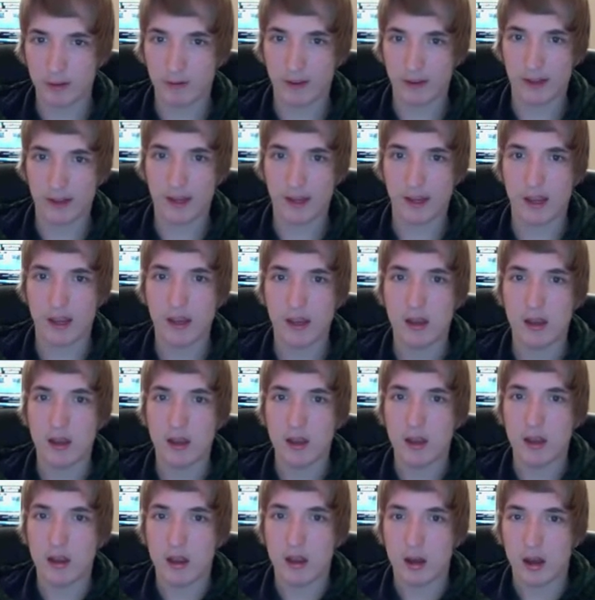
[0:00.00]
thinking
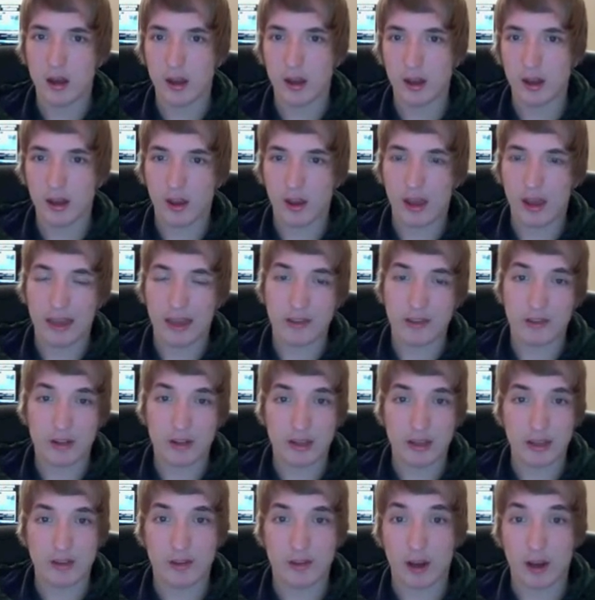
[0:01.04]

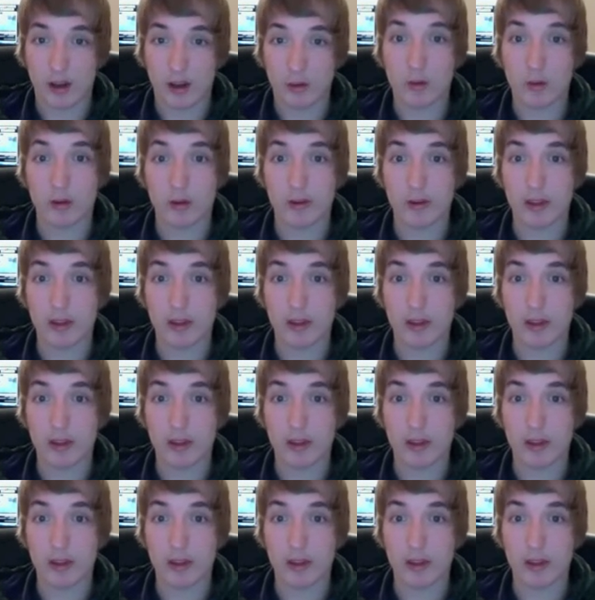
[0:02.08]
actually Dark World